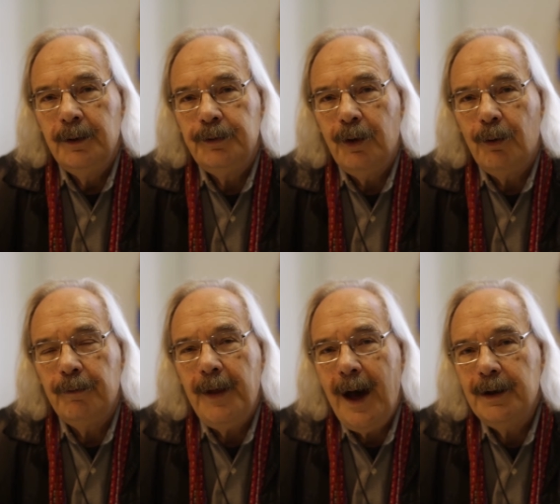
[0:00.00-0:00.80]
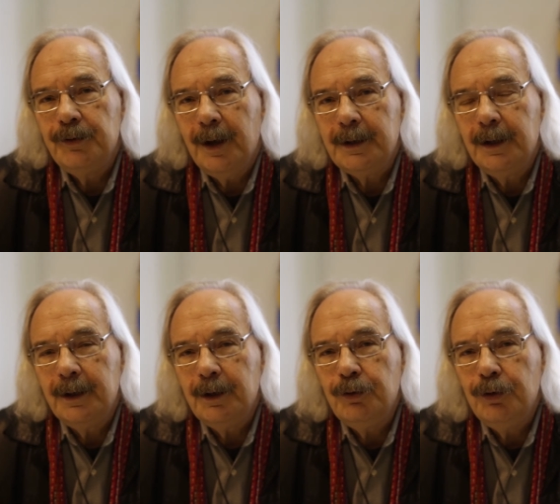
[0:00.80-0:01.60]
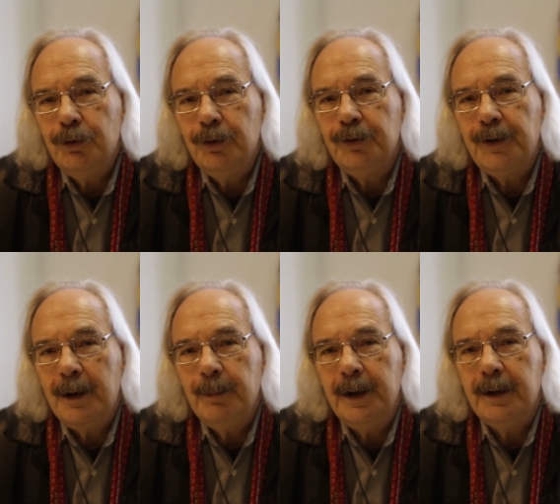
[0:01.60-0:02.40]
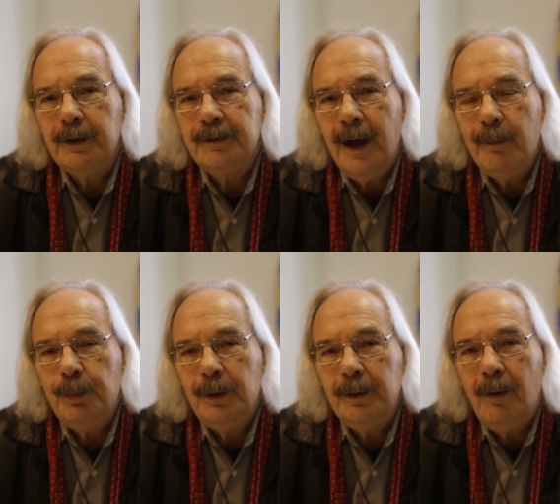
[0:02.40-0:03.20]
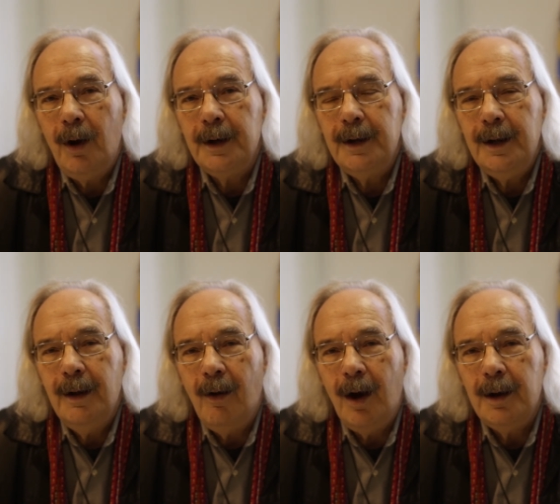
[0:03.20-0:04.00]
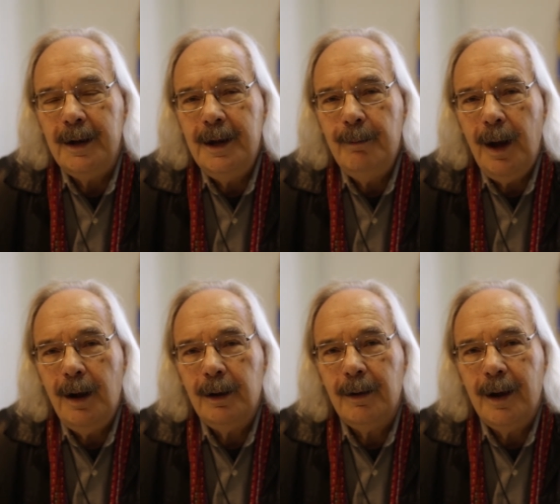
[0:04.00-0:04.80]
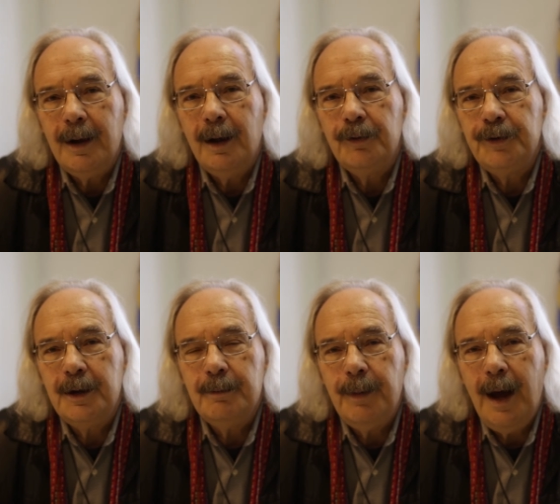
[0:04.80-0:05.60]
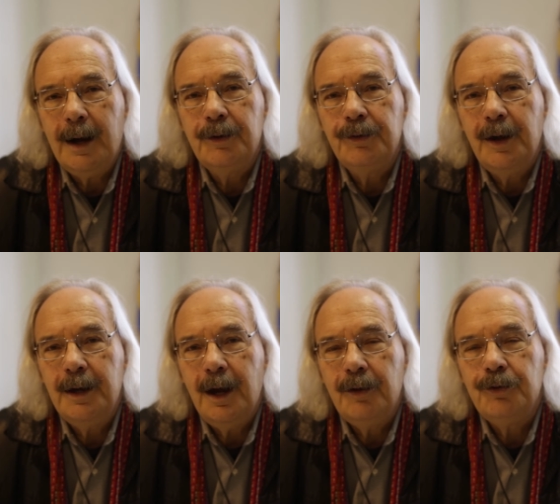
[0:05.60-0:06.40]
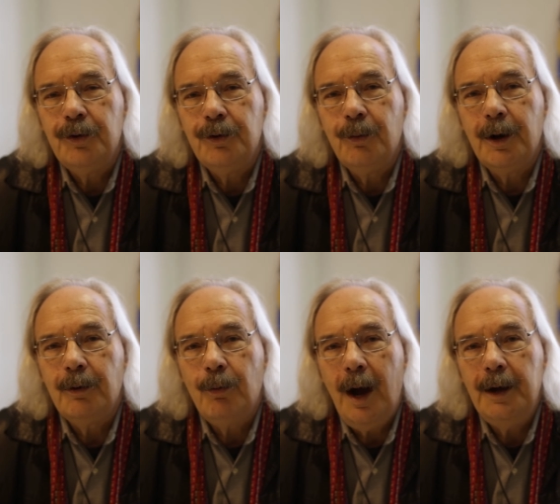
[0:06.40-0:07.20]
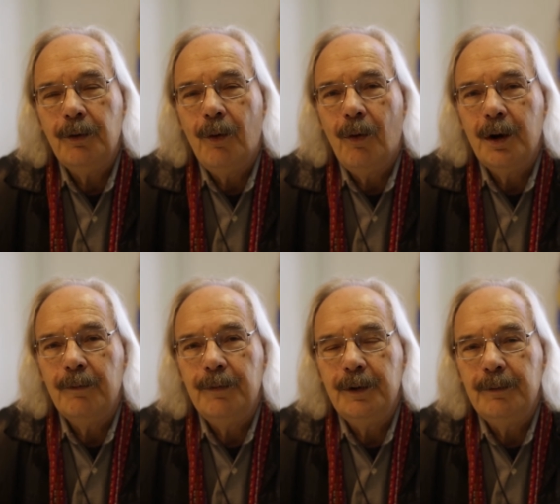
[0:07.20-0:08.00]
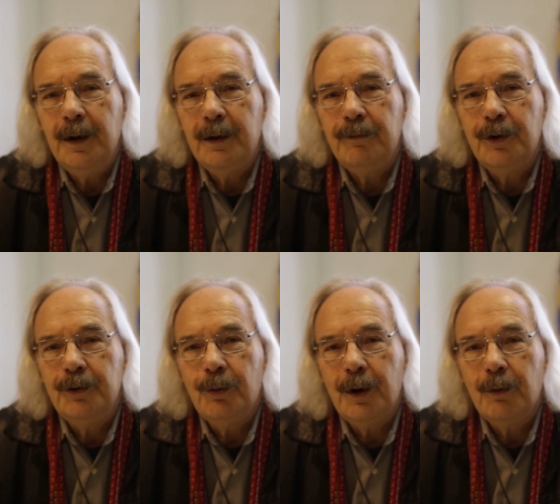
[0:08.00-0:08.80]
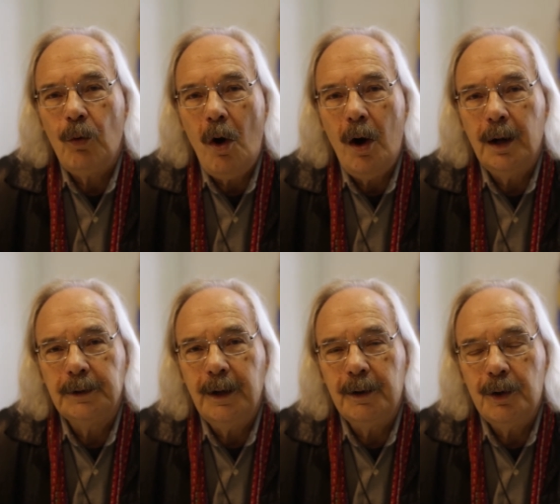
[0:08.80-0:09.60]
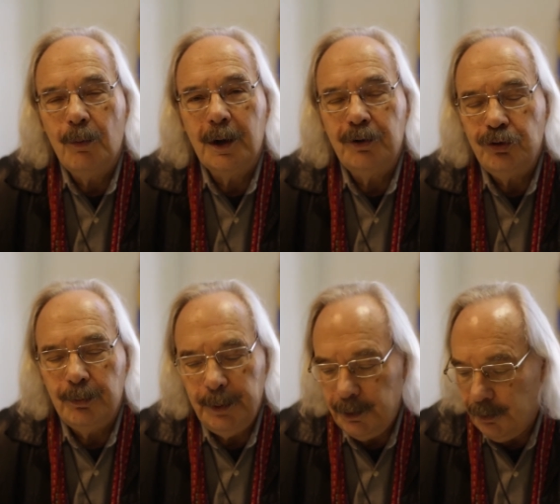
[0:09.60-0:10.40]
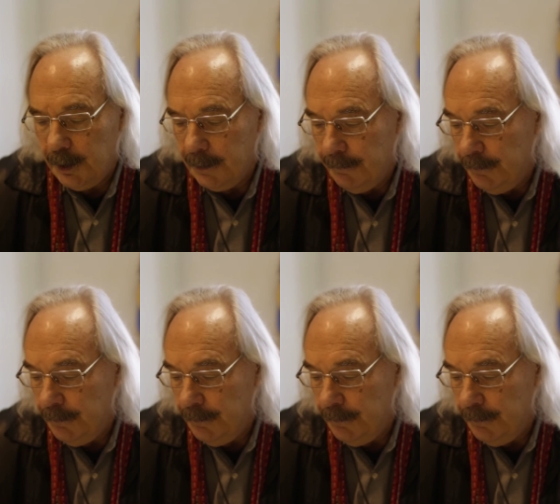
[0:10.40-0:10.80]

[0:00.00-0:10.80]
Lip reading: So if that is unclear too, you send me an example on email, and I'll send it back and say, yes, you're doing it right, or if you're doing it wrong, I'll tell you what you should be doing.